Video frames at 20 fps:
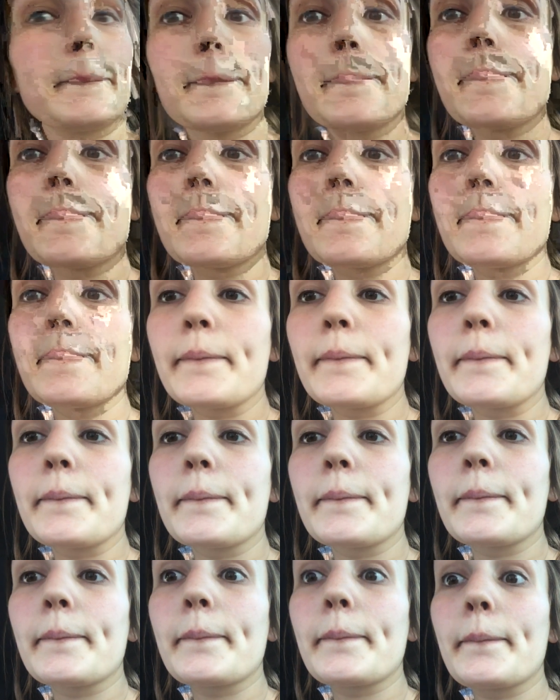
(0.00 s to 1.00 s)

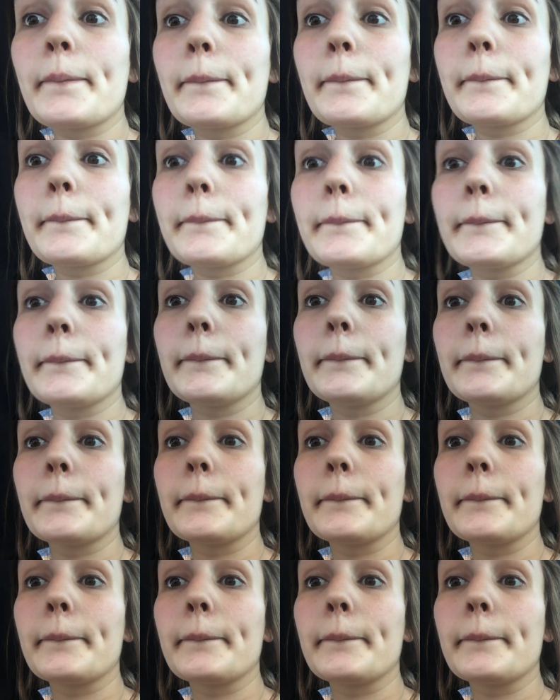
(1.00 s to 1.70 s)
Nothing is said.